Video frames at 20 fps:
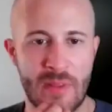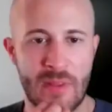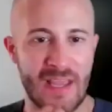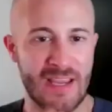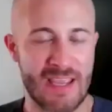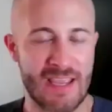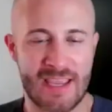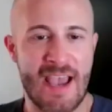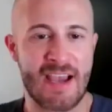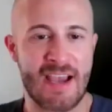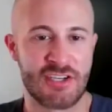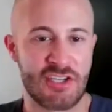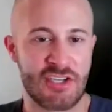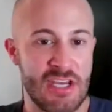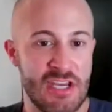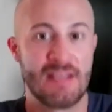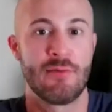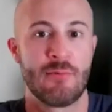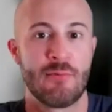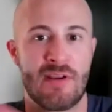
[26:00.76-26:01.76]
be like a cash
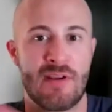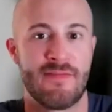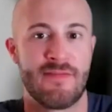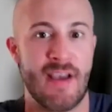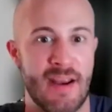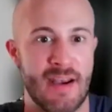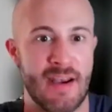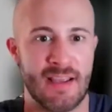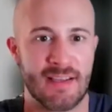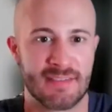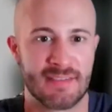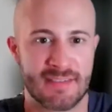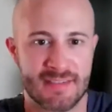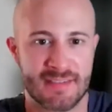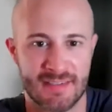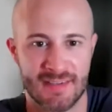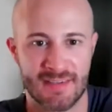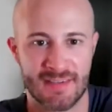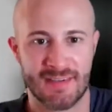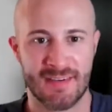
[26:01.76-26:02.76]
in refinance. To
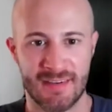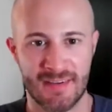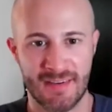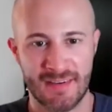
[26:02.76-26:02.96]
do,